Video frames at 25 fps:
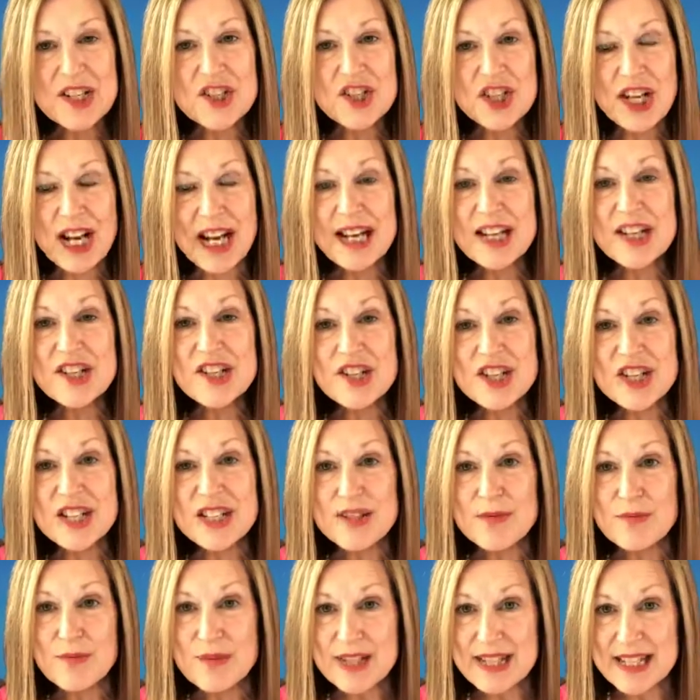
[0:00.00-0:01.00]

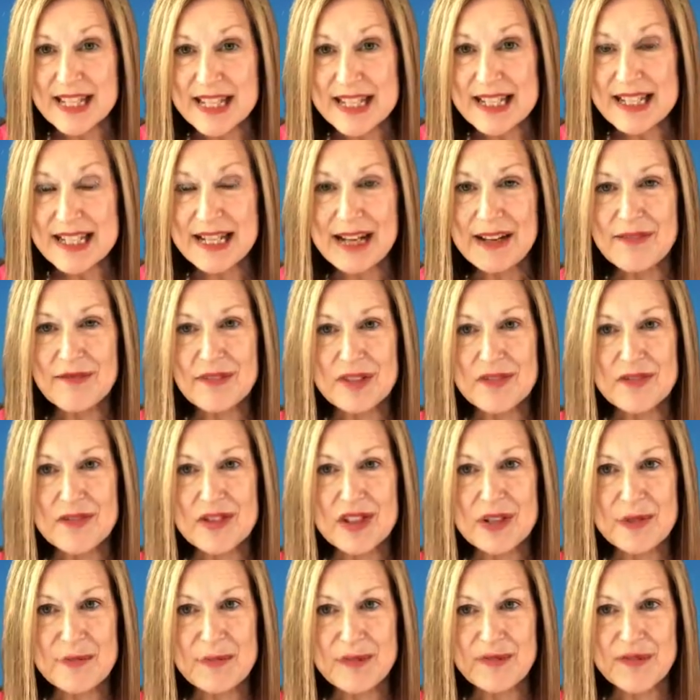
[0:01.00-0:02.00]
Challenges with this level of
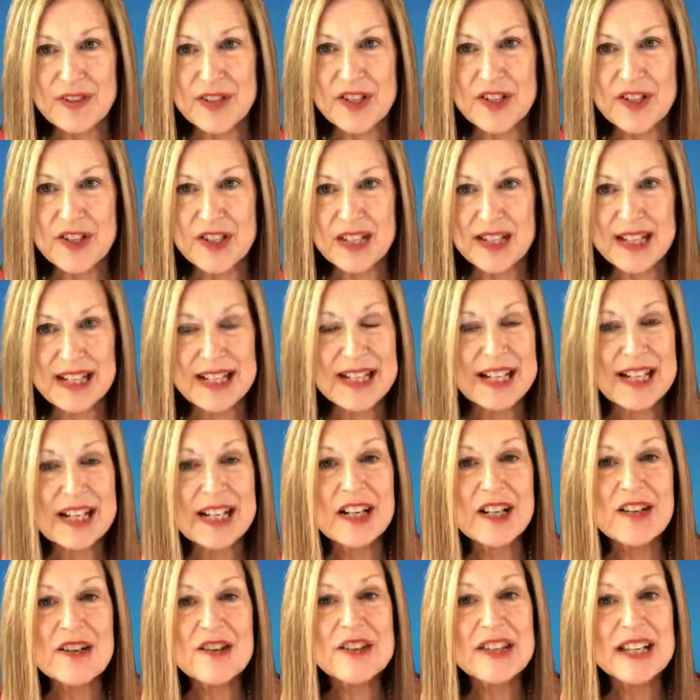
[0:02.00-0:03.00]
supervision can
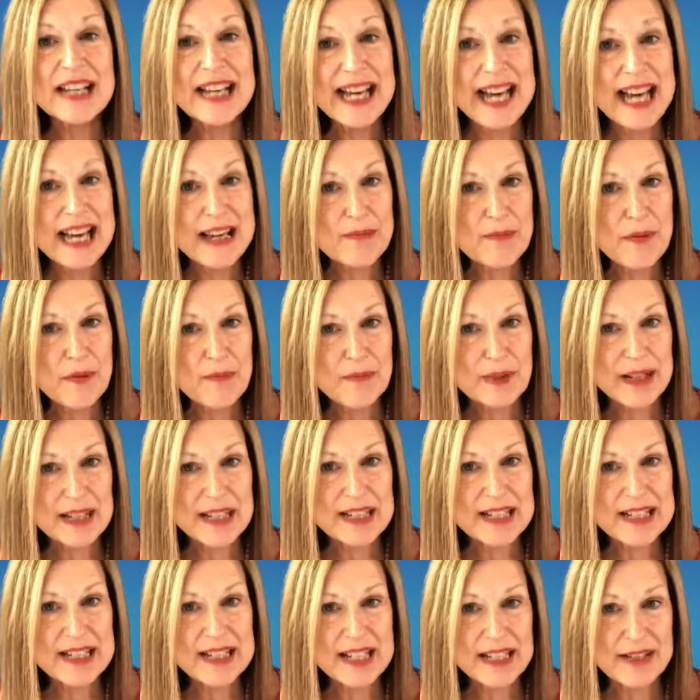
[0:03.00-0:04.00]
include the
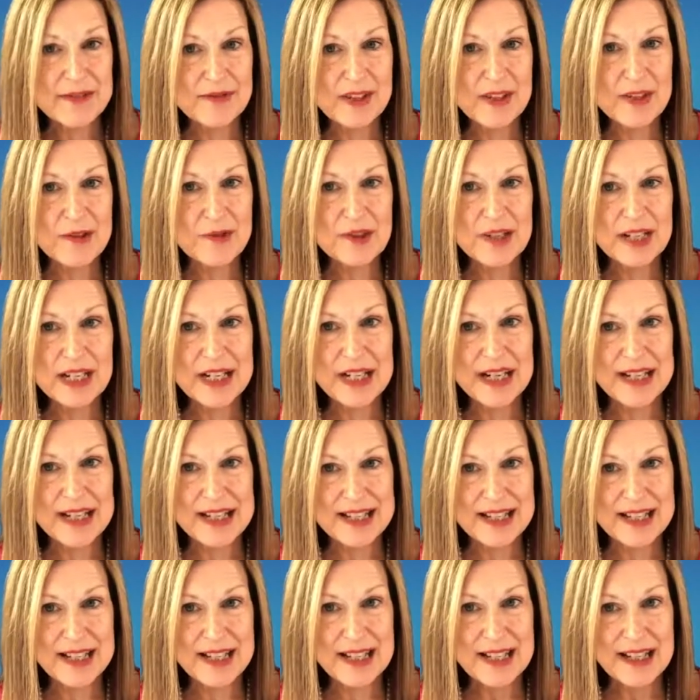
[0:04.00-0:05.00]
capability of the
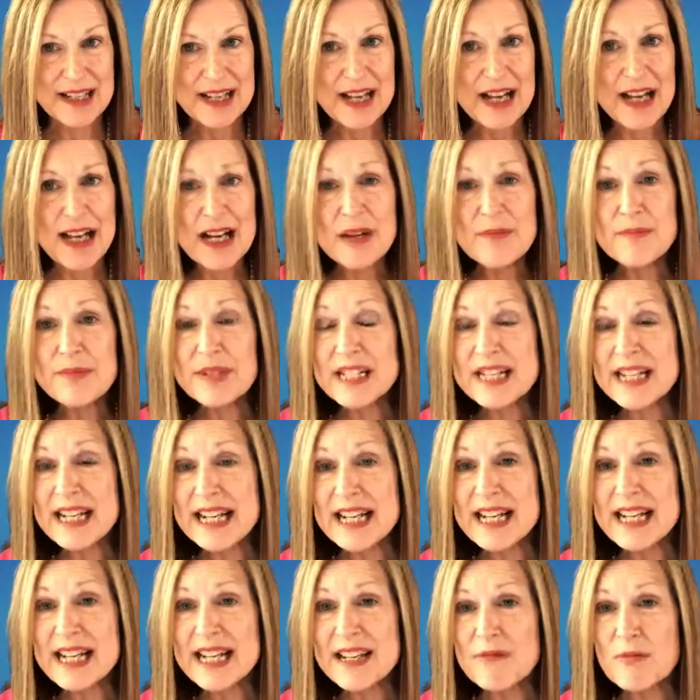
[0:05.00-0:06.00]
organiser,
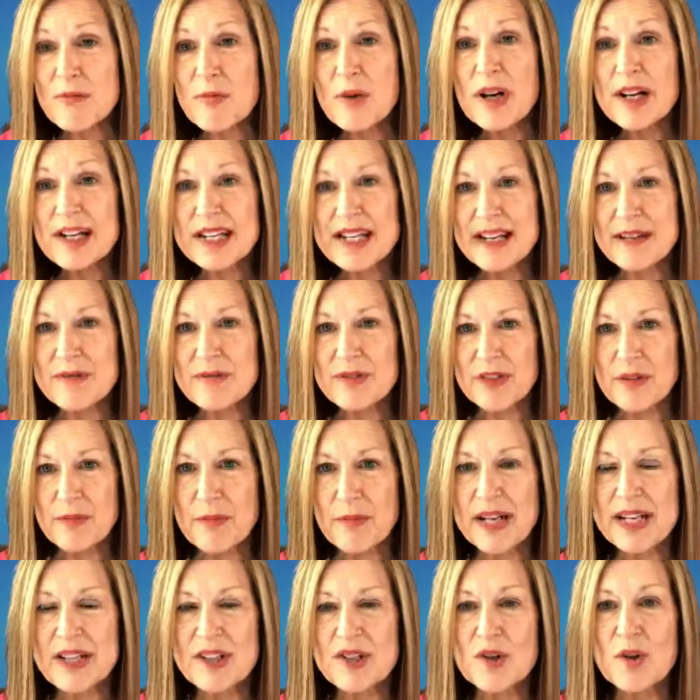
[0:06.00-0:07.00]
particularly if working
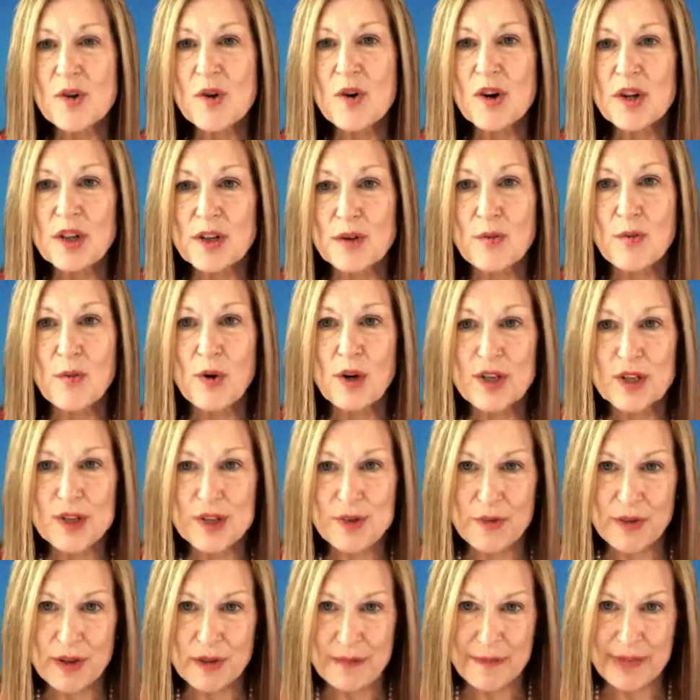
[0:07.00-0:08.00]
mentor on a
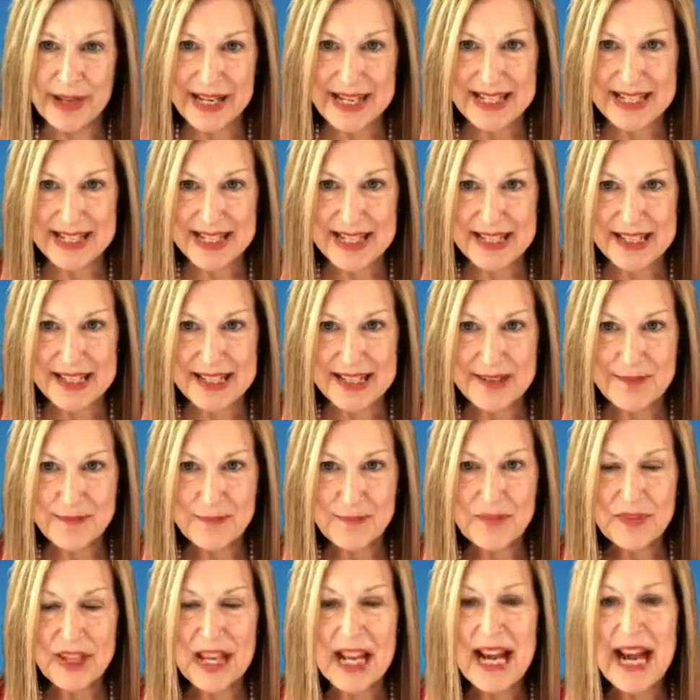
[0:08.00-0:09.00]
one-to-one basis,
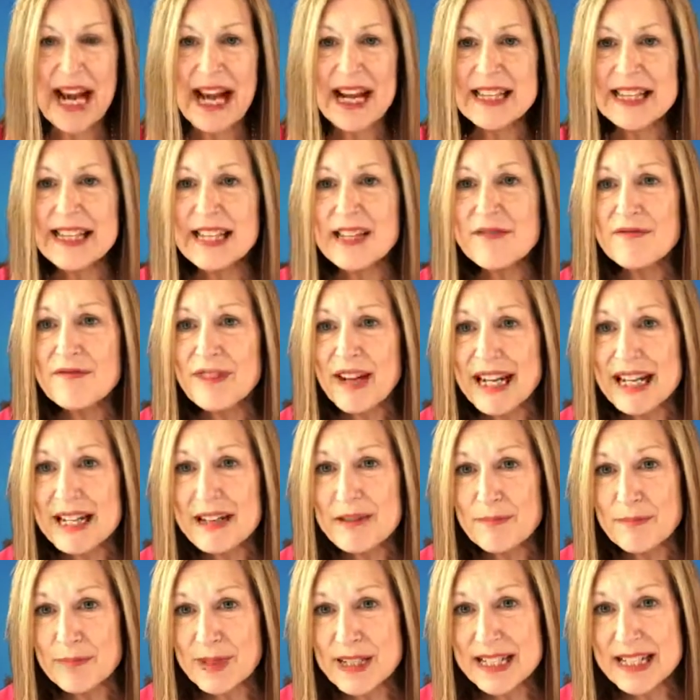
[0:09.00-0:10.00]
and the
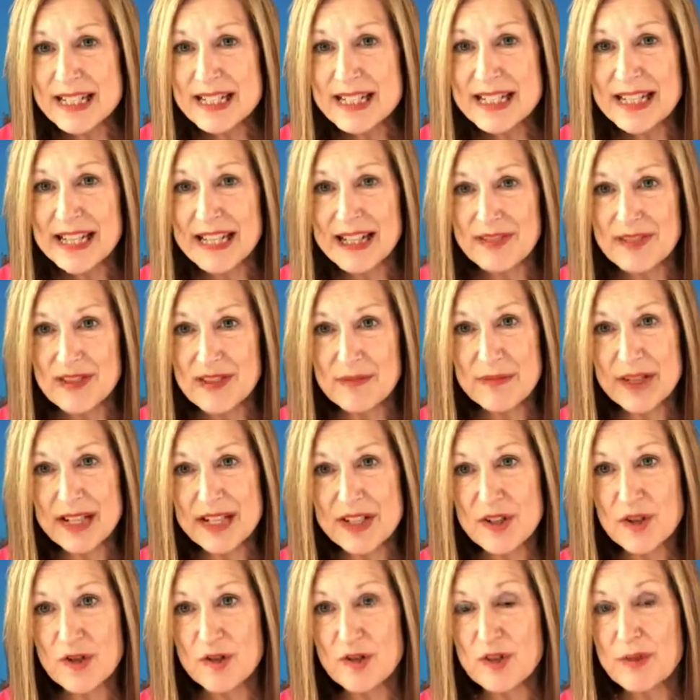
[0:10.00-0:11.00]
availability of the
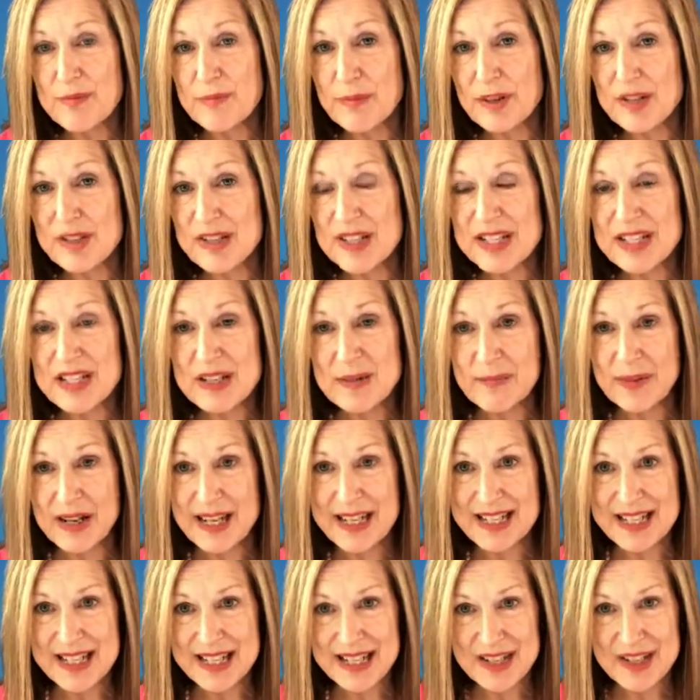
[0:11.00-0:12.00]
mentor to
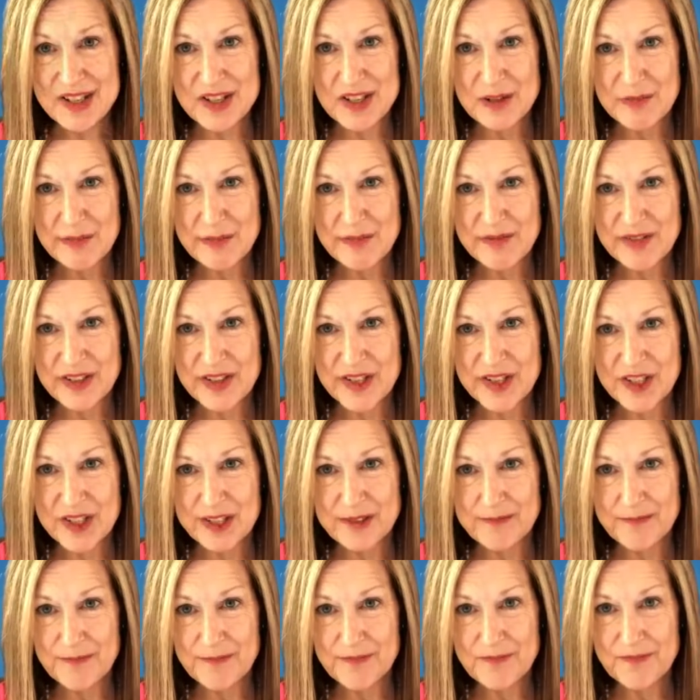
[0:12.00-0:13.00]
participate in the
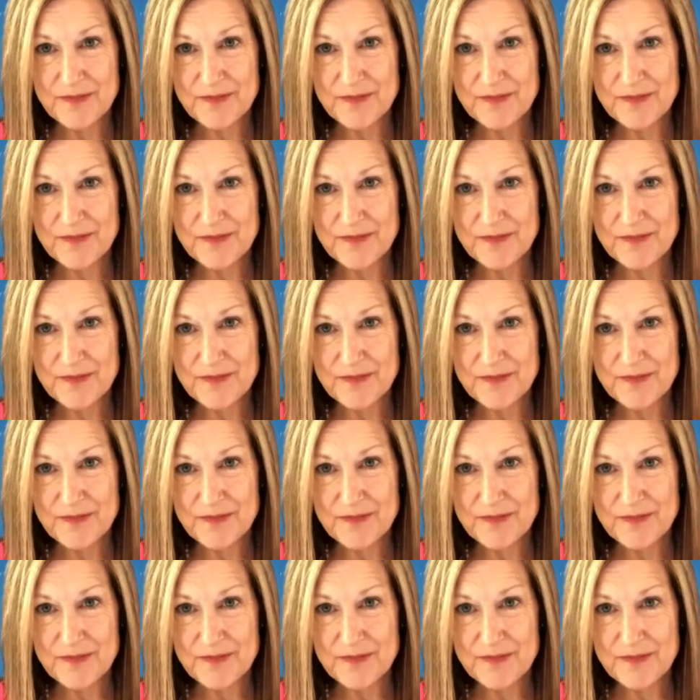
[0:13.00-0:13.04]
supervision.